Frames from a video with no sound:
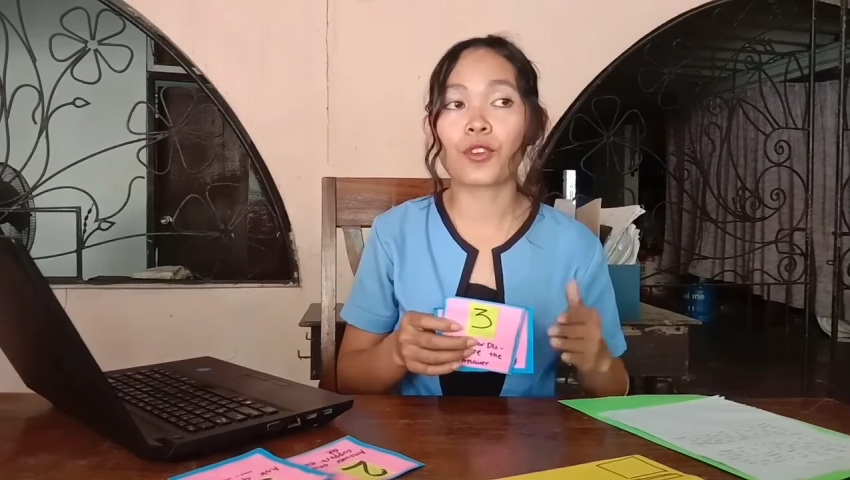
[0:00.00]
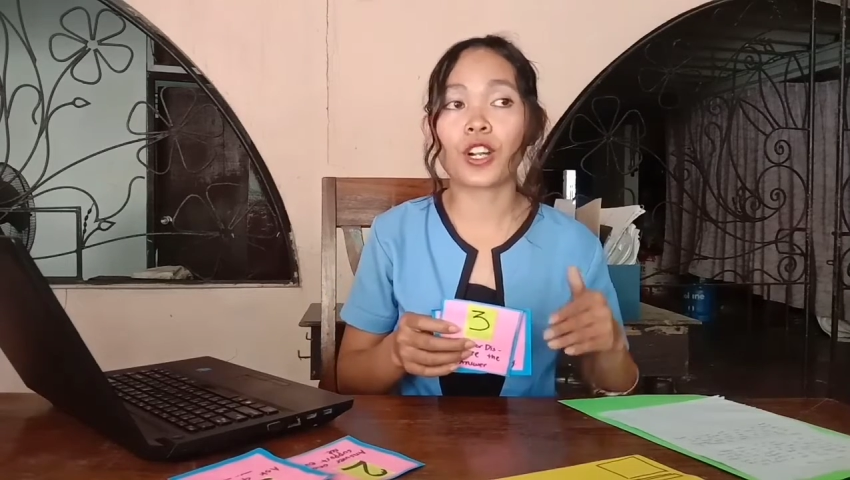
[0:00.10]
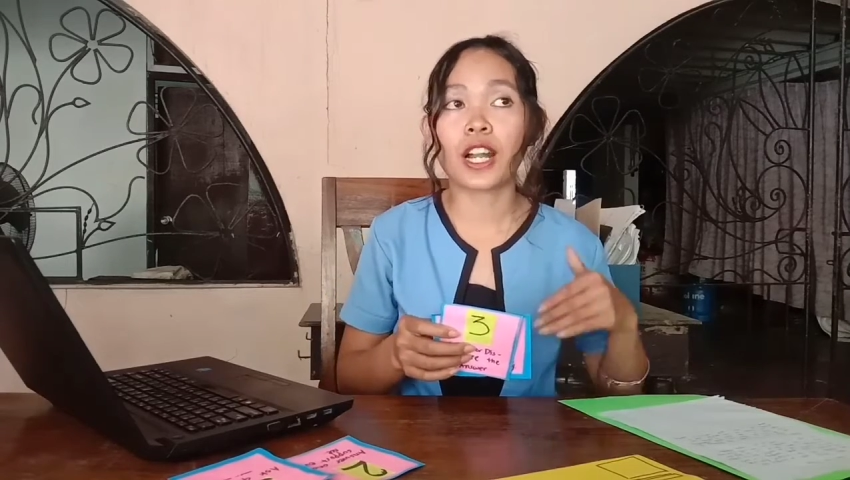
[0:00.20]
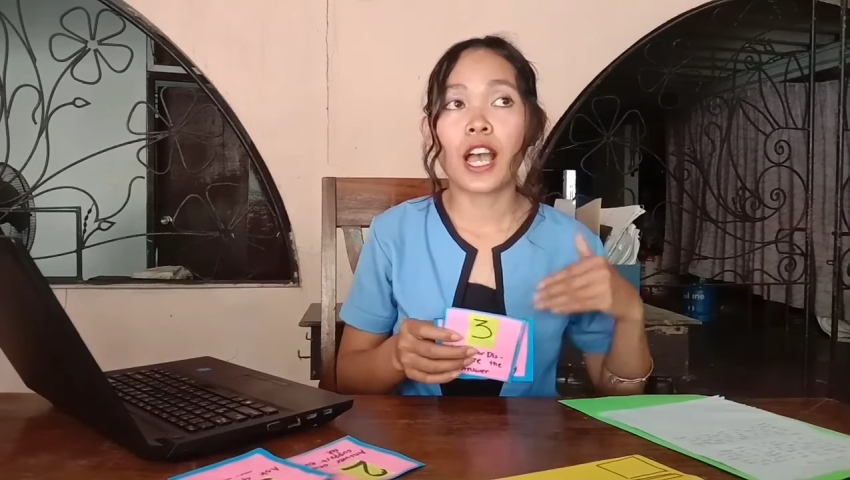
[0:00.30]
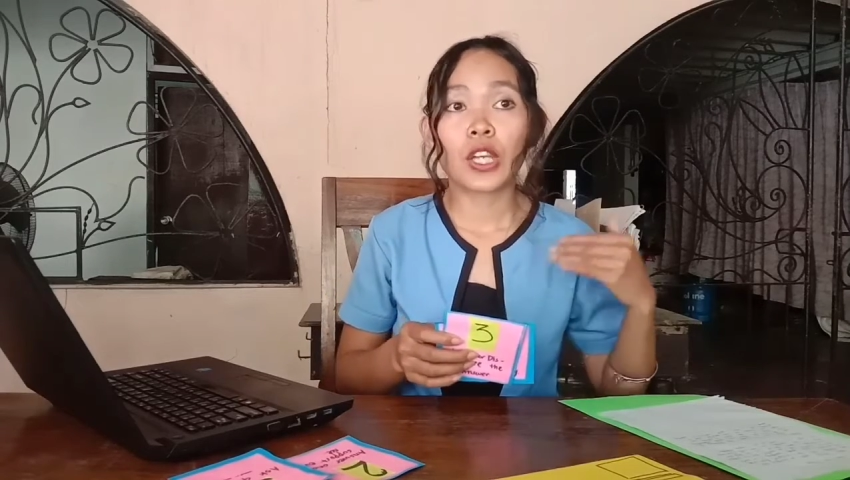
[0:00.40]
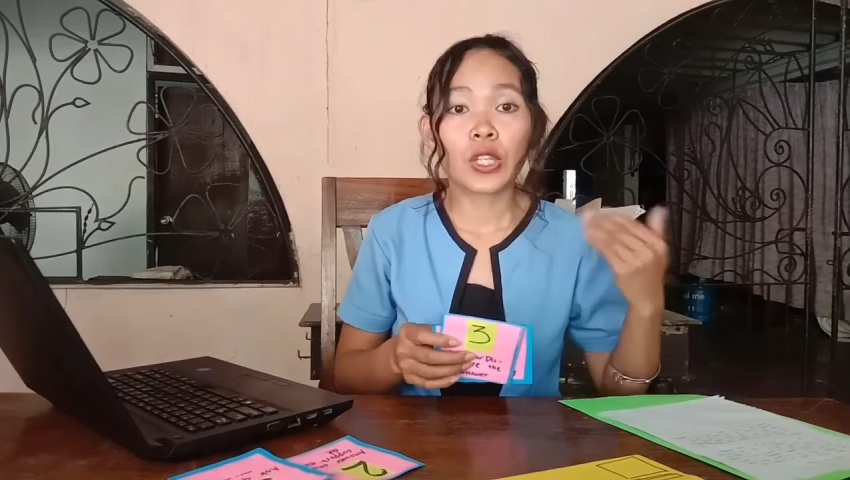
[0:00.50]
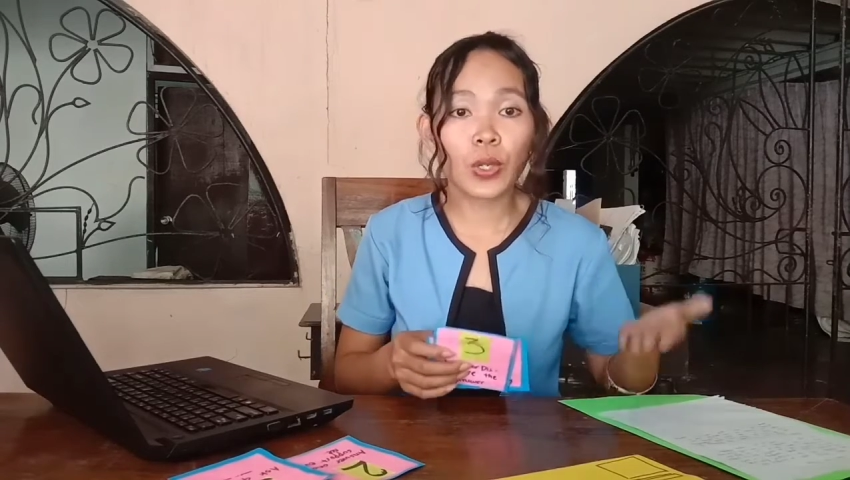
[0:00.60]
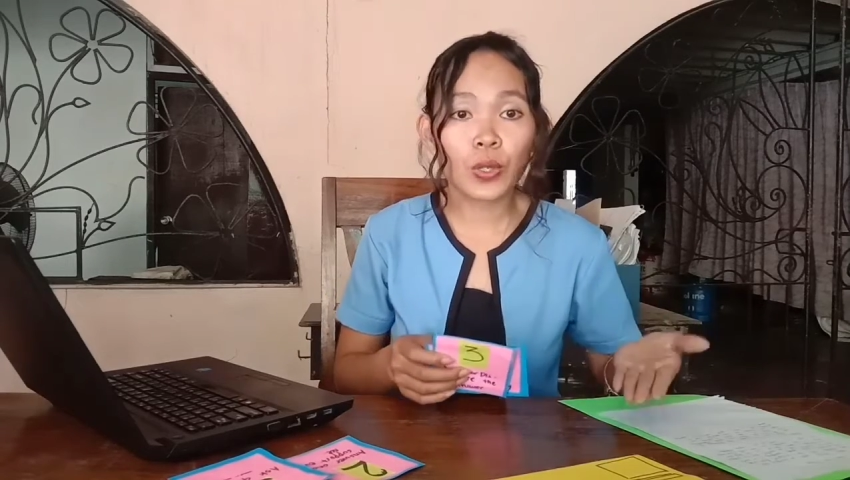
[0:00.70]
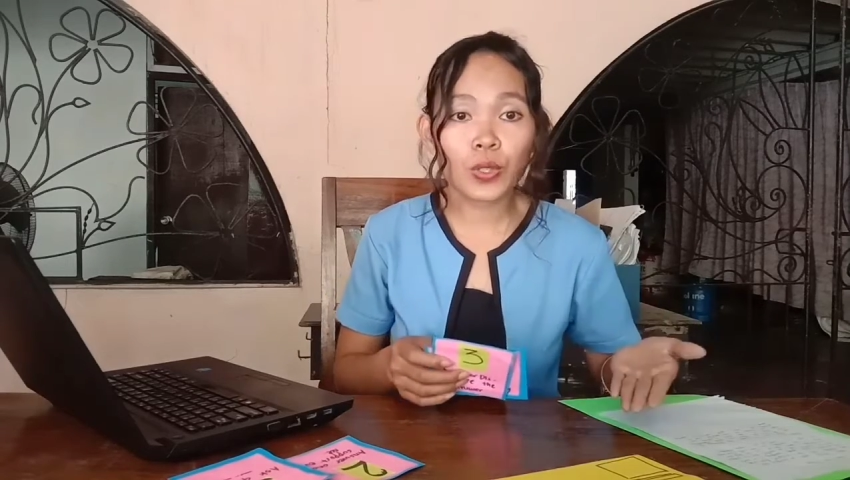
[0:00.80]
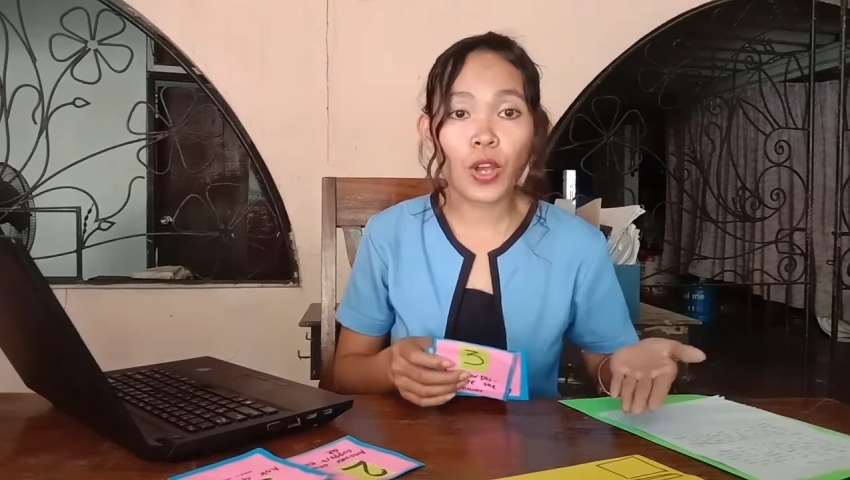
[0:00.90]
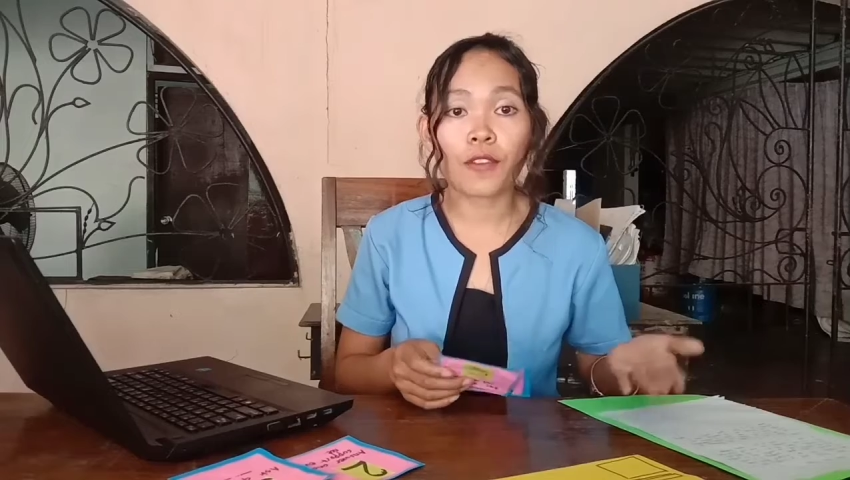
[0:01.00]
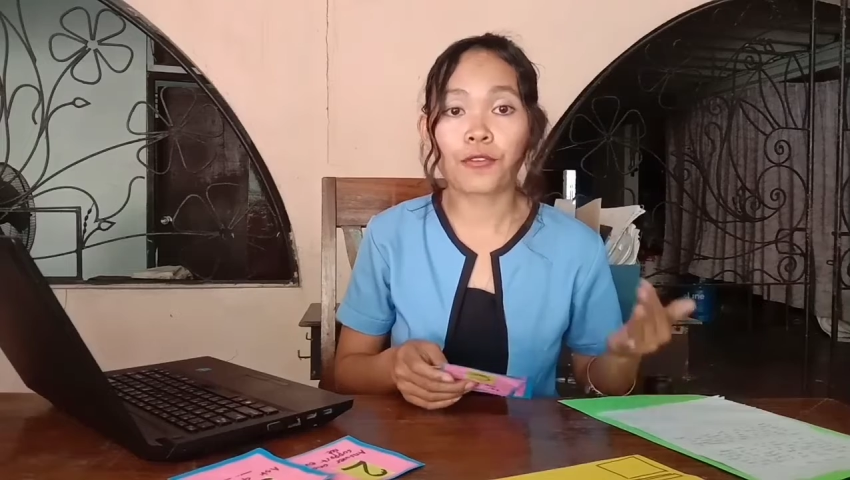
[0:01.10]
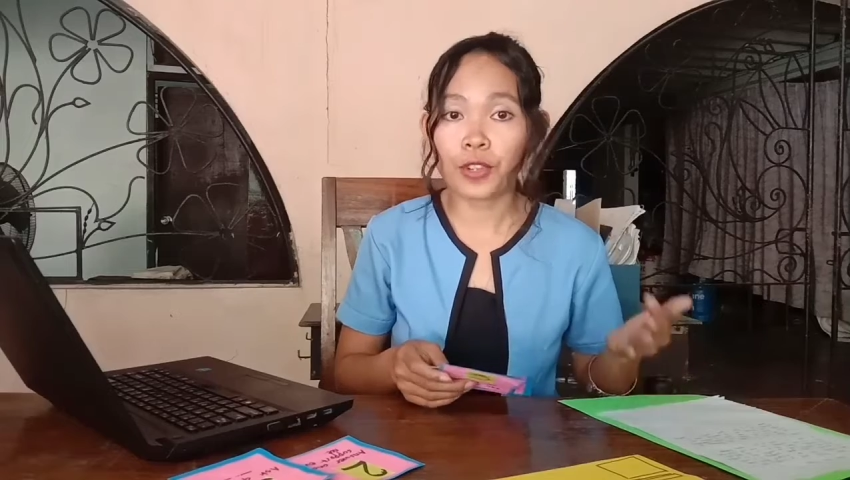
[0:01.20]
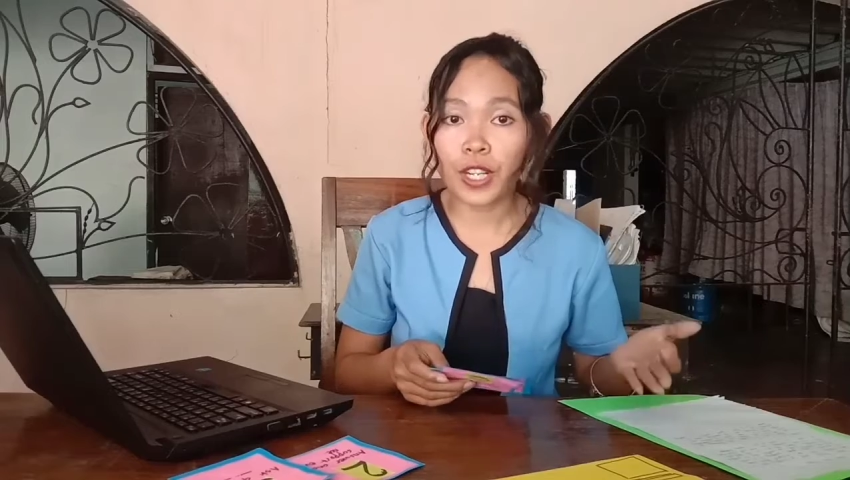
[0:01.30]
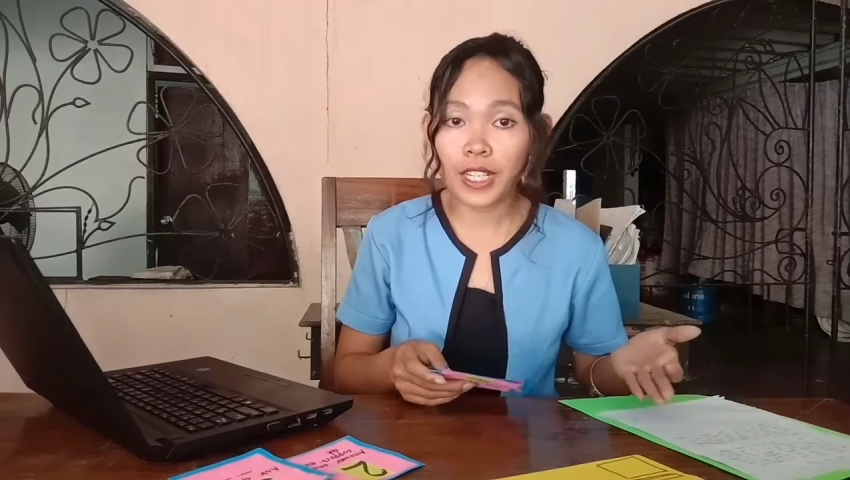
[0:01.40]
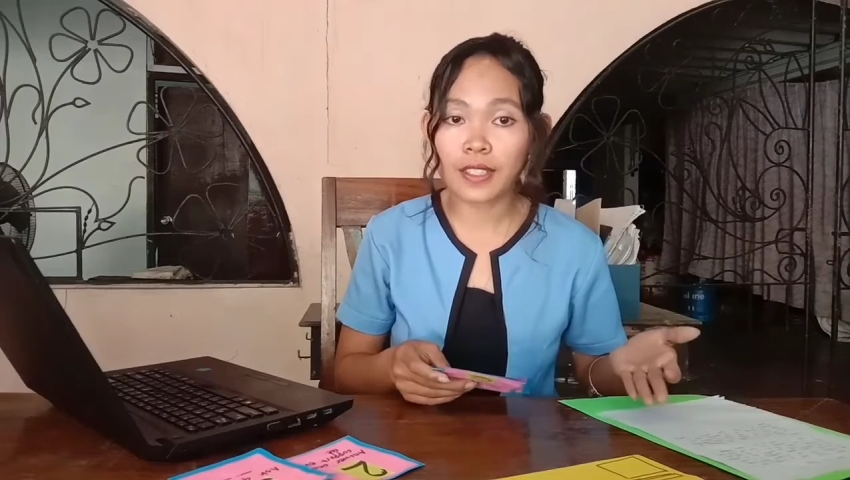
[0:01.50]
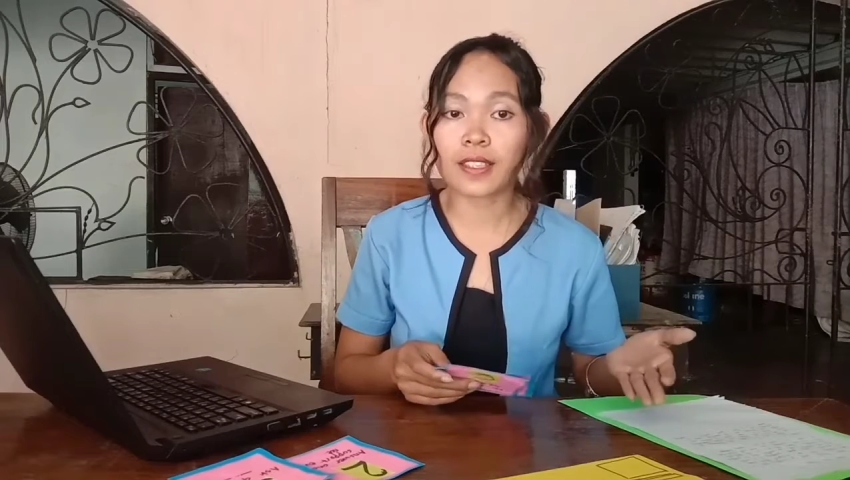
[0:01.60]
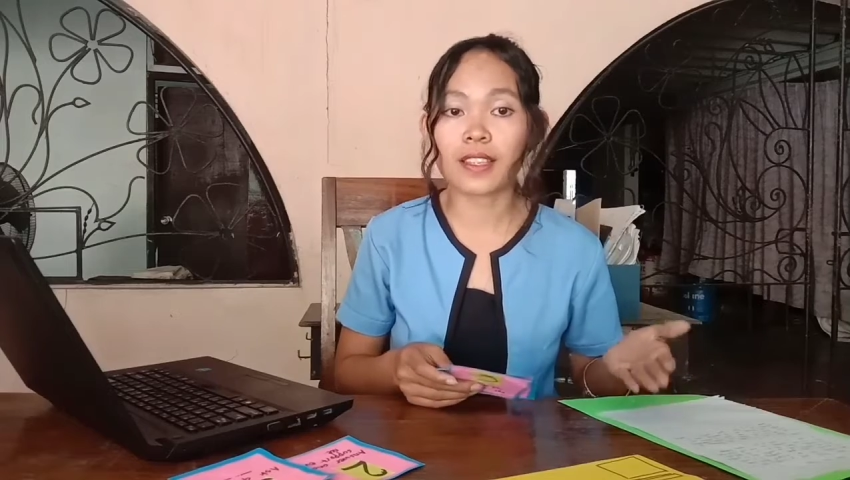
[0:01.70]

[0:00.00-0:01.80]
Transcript: for you to have fairness